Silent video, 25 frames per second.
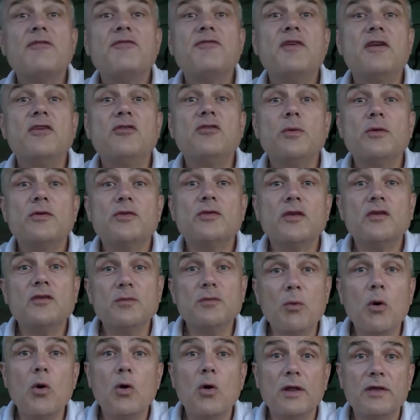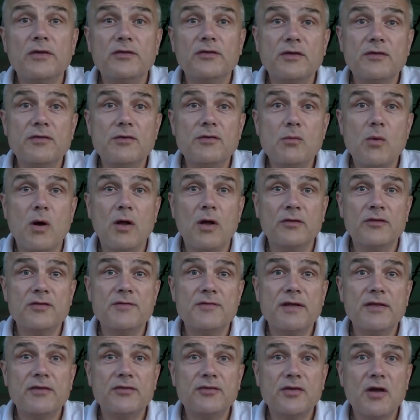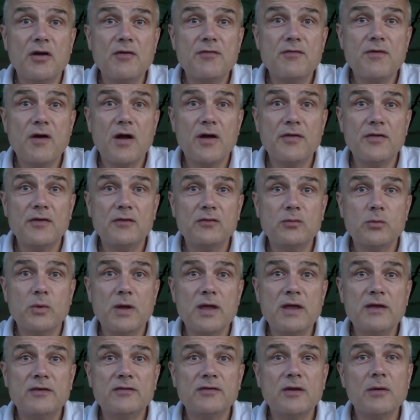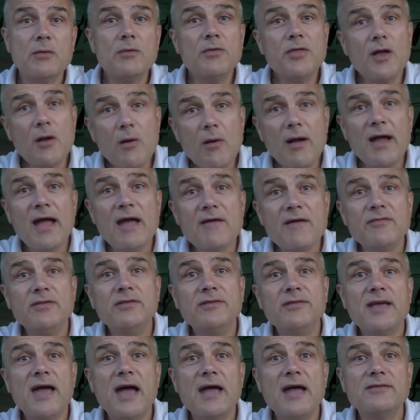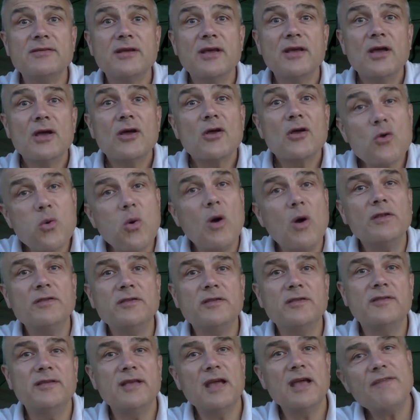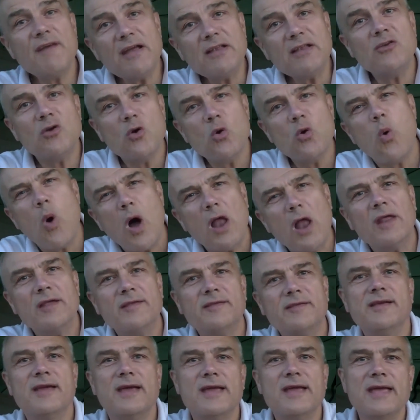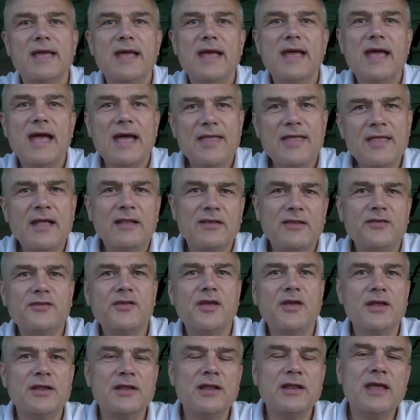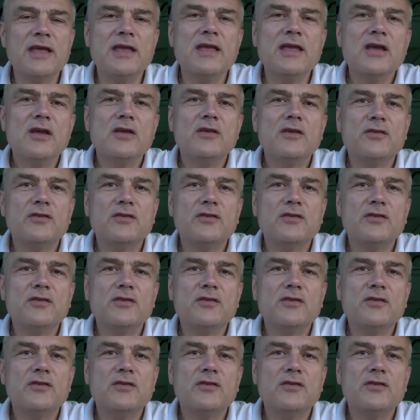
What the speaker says: That fish was the smallest of the ones I've had so far this week. So although I haven't had quantity, I've had quality, and that certainly